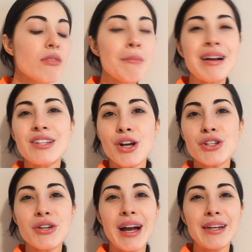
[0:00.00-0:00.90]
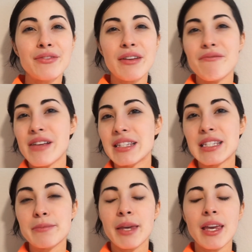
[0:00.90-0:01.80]
my doctor kind of
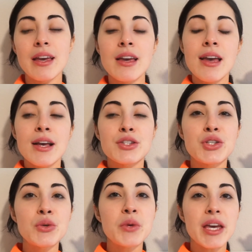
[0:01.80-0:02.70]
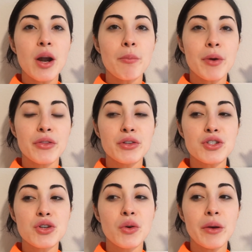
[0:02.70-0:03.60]
convinced me to get on birth
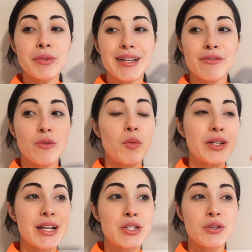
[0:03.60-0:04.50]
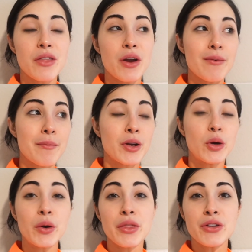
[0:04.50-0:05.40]
control. It was like from one day to another. I remember
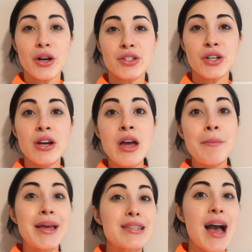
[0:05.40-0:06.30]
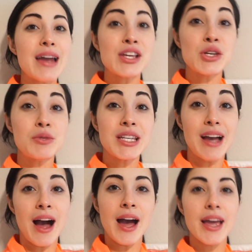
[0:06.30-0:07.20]
going to the doctor because I had a
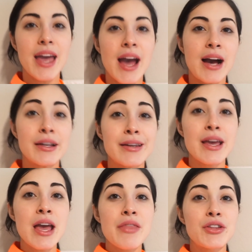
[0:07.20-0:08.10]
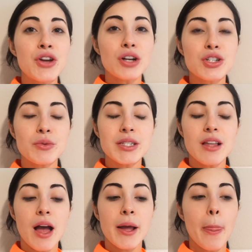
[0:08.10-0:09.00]
UTI, and the doctor was
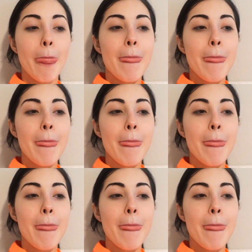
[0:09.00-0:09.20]
like,